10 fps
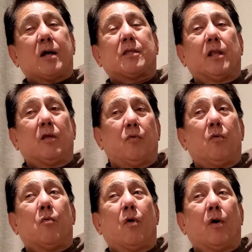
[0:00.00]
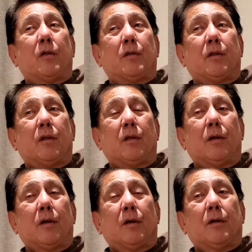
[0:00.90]
Actually, we won
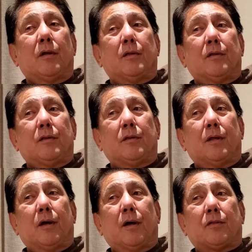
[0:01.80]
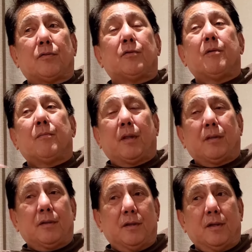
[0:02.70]
the tournament,